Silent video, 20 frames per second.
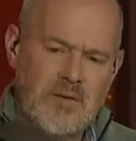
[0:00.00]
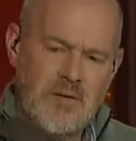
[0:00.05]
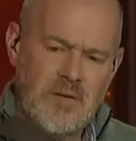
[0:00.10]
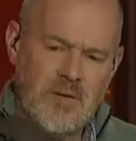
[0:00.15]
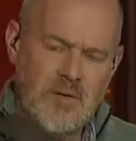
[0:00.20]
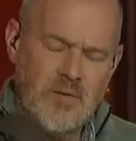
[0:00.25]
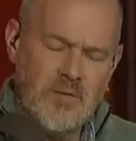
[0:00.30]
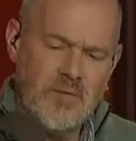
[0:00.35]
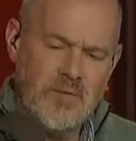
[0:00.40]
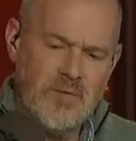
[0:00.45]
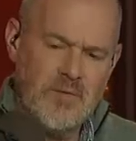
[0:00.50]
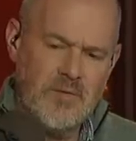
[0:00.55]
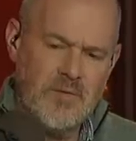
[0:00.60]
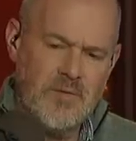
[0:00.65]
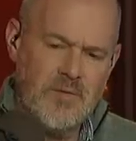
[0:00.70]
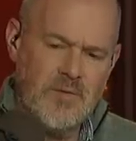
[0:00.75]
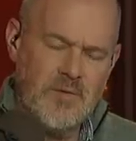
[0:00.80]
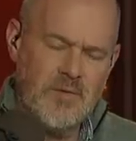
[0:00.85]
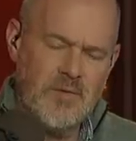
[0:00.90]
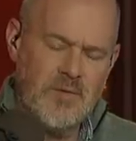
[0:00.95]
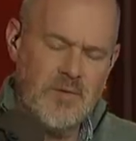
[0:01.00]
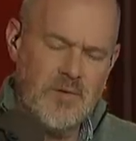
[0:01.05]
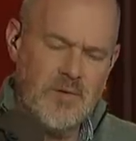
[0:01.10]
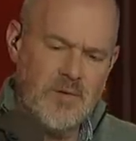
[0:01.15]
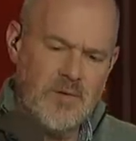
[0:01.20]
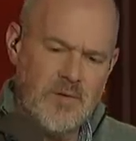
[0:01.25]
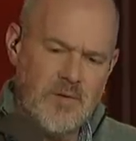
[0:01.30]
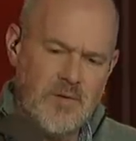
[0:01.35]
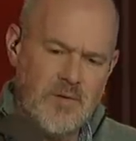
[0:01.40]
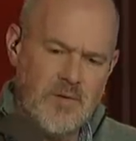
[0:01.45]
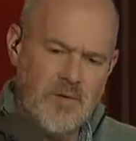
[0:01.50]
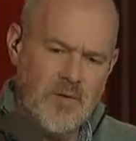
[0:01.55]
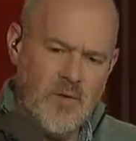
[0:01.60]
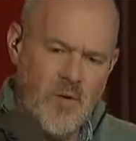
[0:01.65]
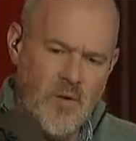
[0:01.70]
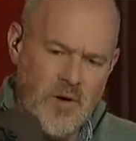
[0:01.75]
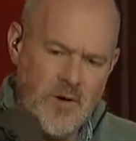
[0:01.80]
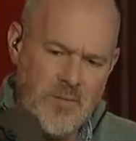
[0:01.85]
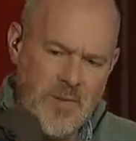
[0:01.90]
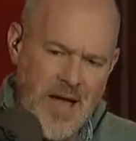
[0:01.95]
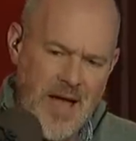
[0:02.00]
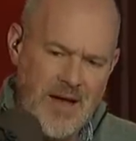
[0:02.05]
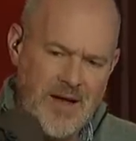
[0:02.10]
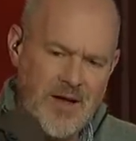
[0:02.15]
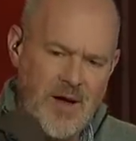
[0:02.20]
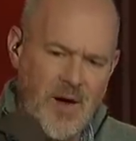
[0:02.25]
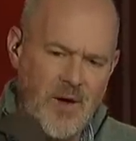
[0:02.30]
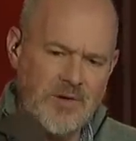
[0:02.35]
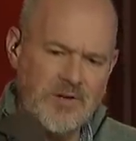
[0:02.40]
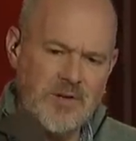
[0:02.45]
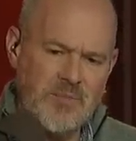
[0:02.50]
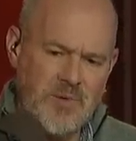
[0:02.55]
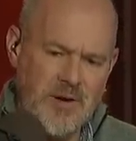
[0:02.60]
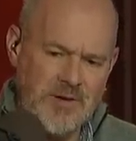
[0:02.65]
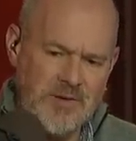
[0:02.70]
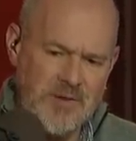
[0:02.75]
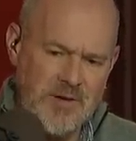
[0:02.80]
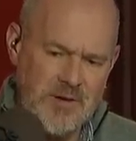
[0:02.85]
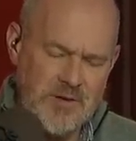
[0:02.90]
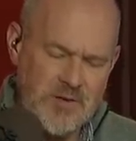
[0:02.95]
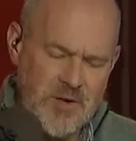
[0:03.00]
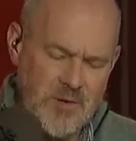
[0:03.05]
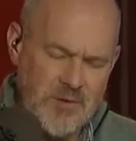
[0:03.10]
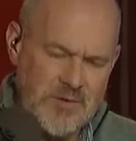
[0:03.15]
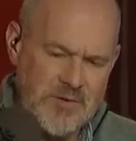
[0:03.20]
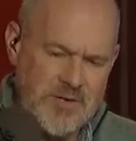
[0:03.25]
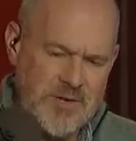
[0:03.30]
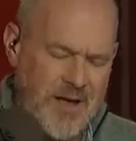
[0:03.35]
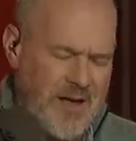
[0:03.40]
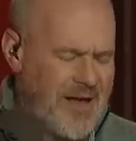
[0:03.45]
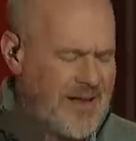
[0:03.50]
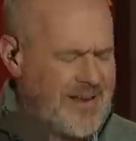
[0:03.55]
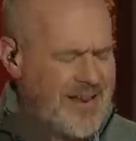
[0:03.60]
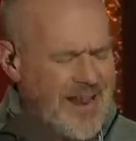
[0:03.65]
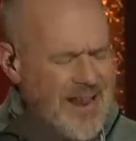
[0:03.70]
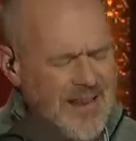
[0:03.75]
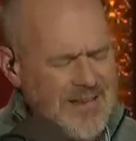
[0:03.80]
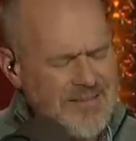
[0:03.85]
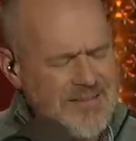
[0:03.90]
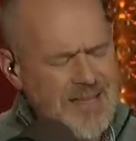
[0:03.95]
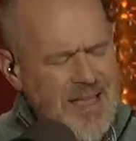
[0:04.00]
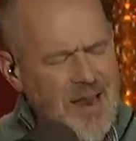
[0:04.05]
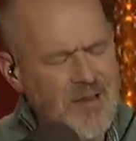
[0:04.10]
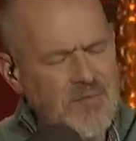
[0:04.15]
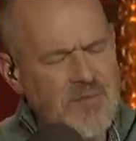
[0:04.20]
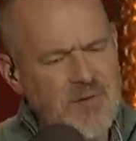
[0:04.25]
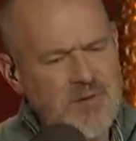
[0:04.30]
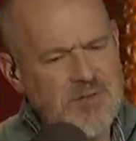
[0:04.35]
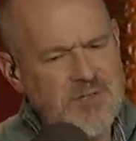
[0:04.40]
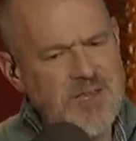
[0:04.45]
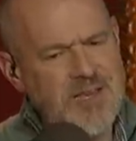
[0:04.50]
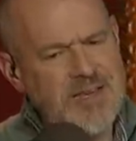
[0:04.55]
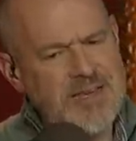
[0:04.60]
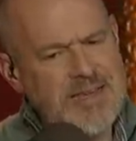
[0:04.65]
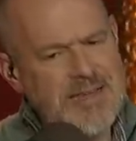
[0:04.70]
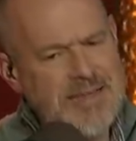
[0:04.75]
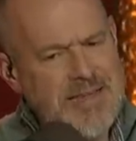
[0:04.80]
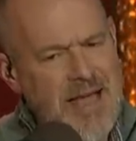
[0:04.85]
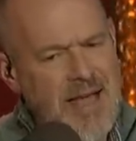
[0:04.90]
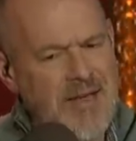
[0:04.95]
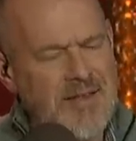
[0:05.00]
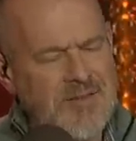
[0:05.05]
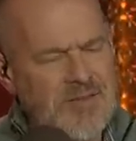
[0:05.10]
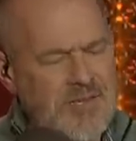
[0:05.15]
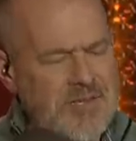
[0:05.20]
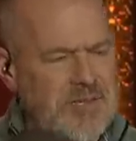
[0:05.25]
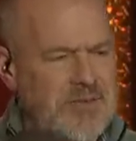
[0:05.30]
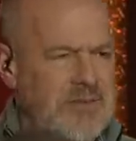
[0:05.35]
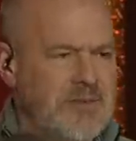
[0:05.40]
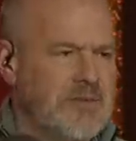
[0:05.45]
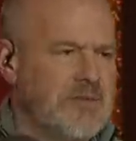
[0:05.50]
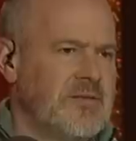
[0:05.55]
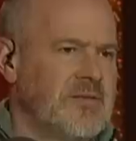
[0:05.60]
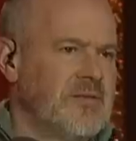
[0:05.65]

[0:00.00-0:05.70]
you know, quarterback coach. He brings in his own staff. And, and Denver said yes.